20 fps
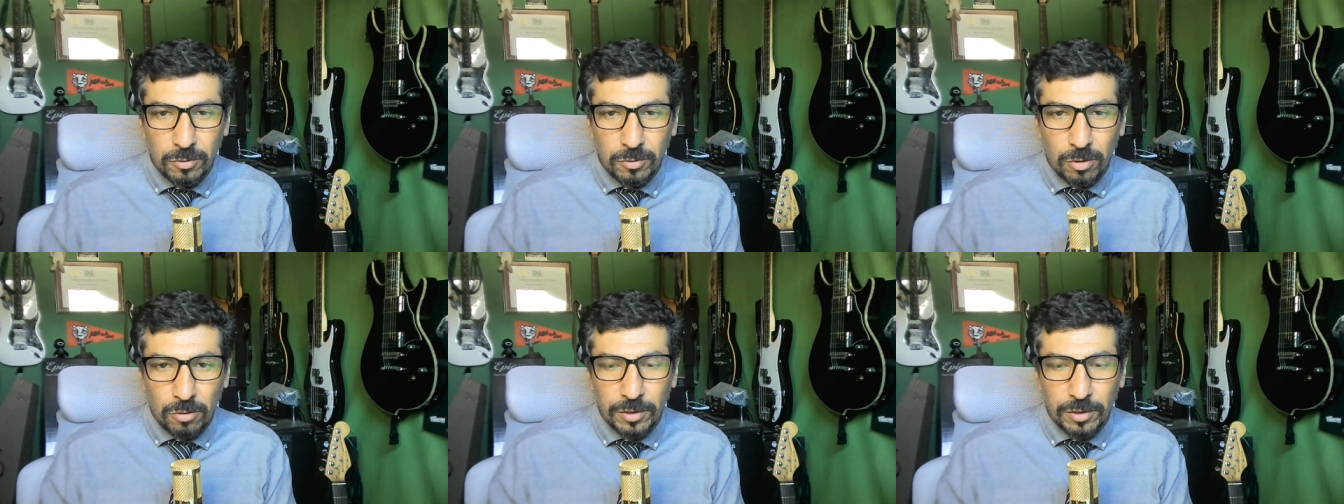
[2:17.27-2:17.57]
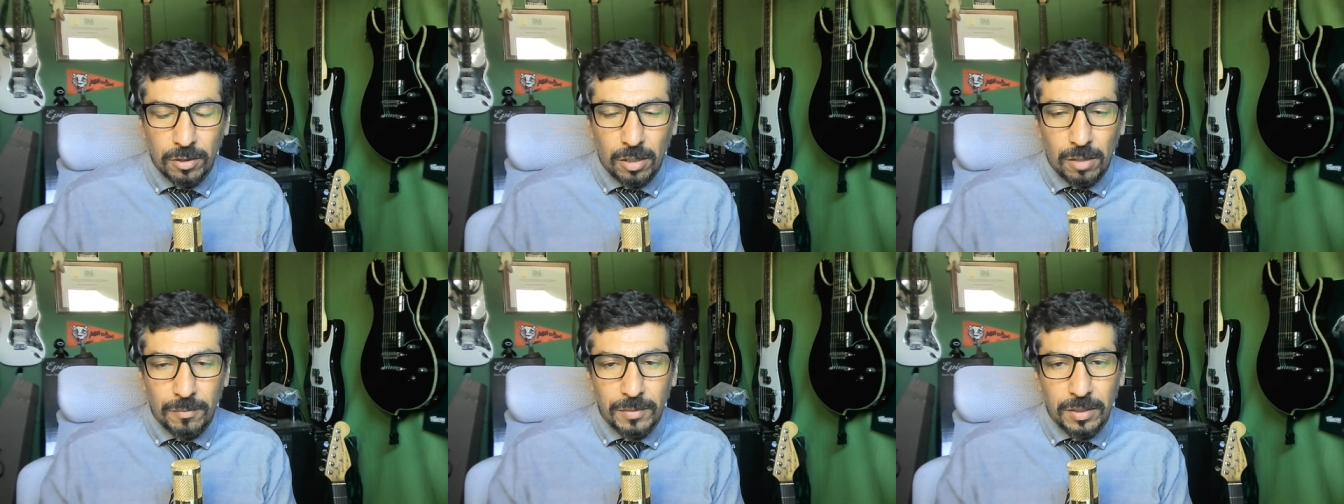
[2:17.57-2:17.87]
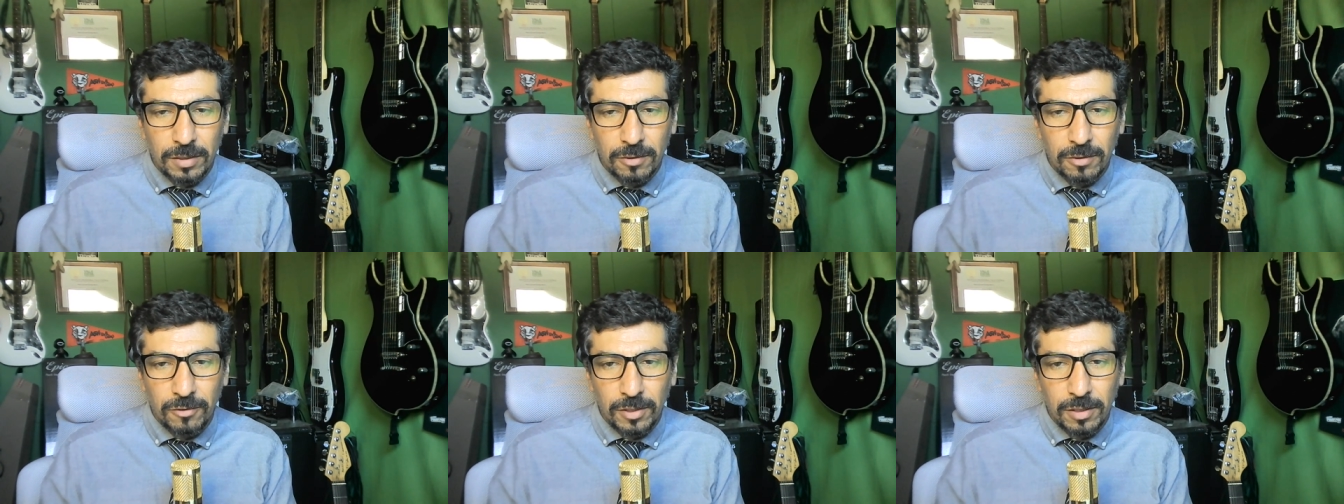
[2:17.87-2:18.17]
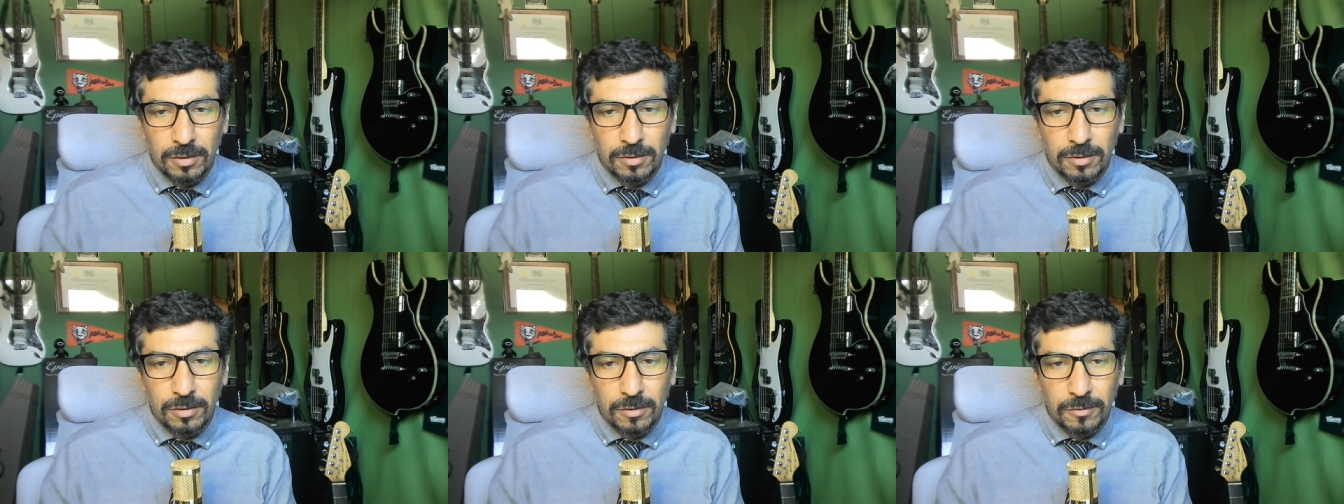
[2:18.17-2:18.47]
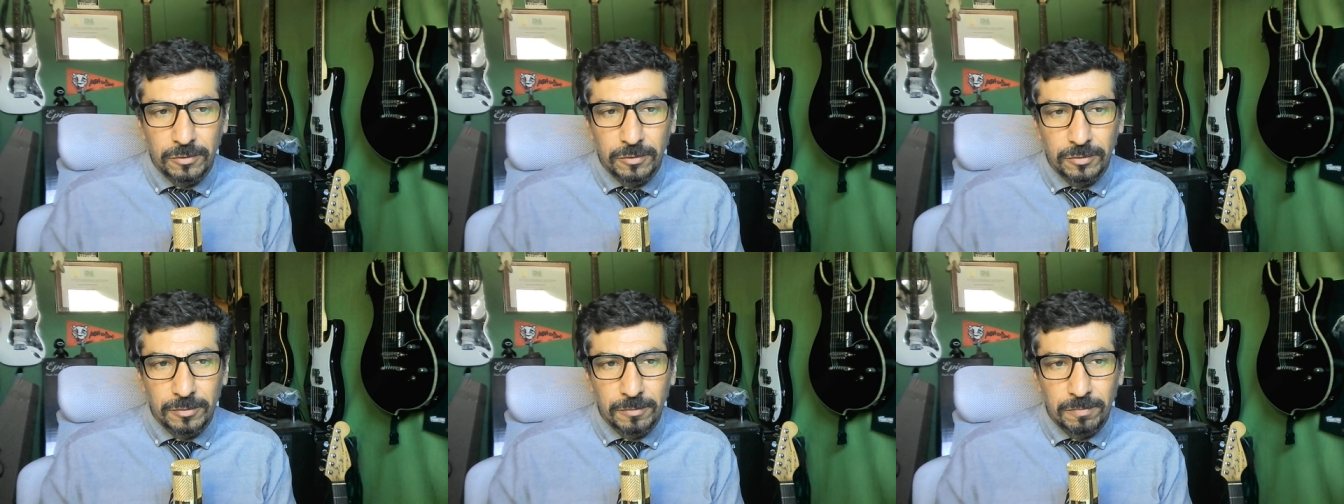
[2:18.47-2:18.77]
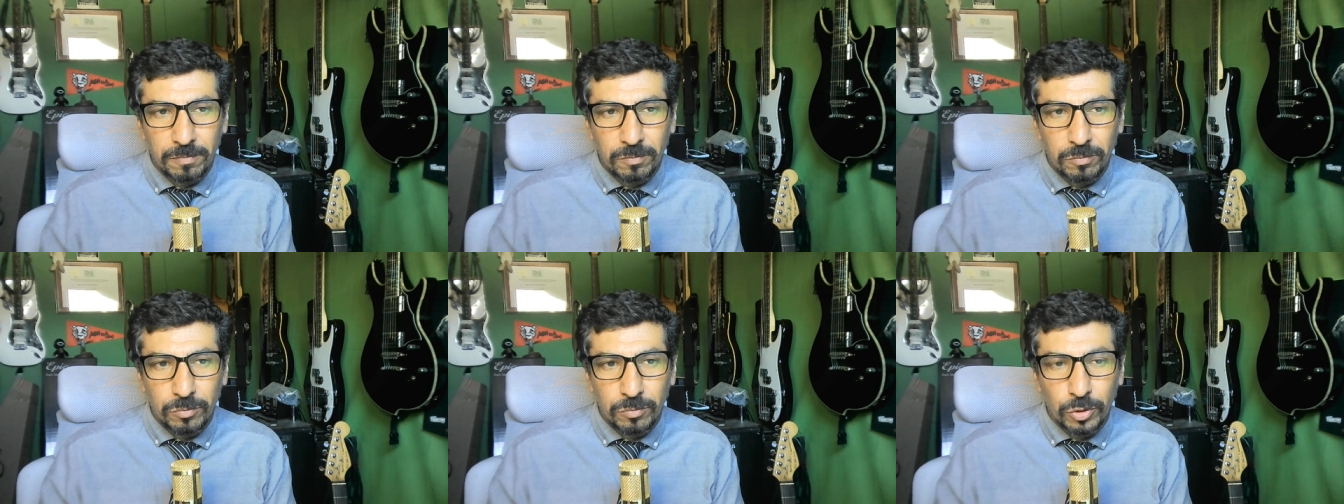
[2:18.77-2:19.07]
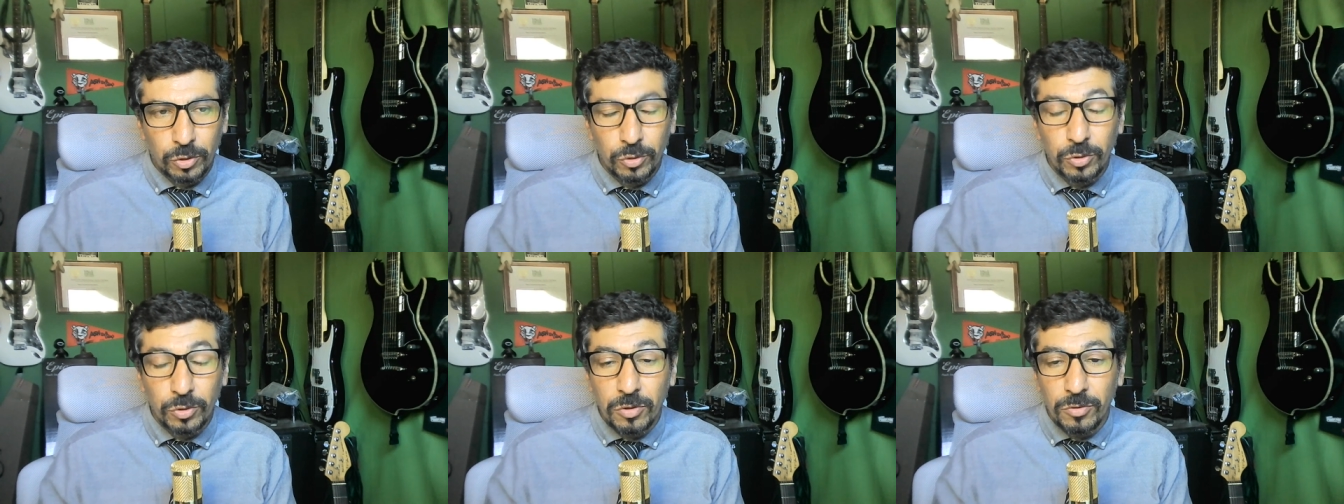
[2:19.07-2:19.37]
overcome that fear of
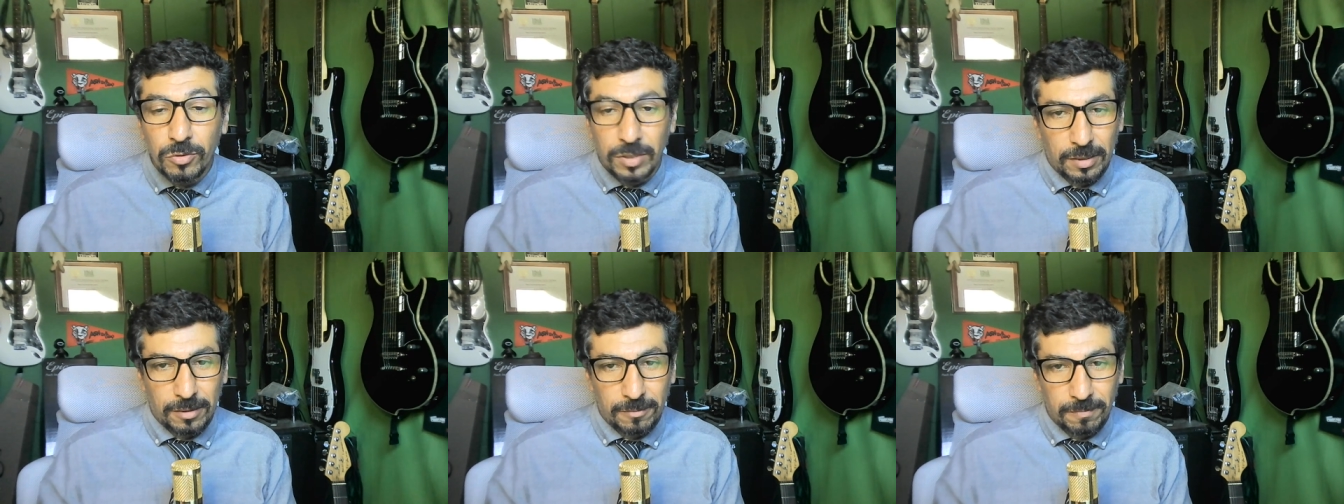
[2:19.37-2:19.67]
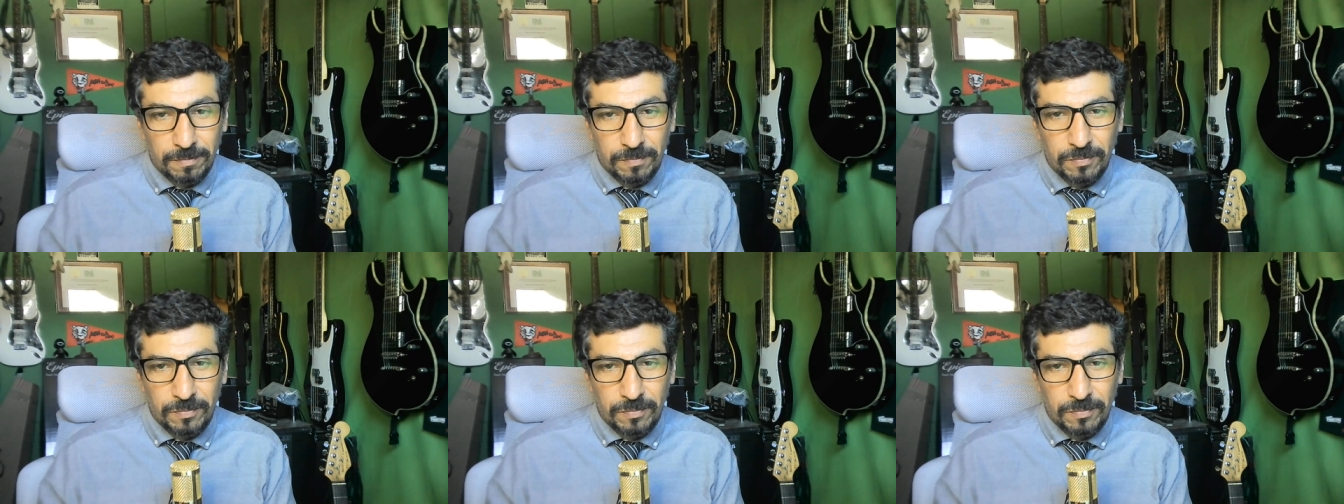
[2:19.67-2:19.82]
producing.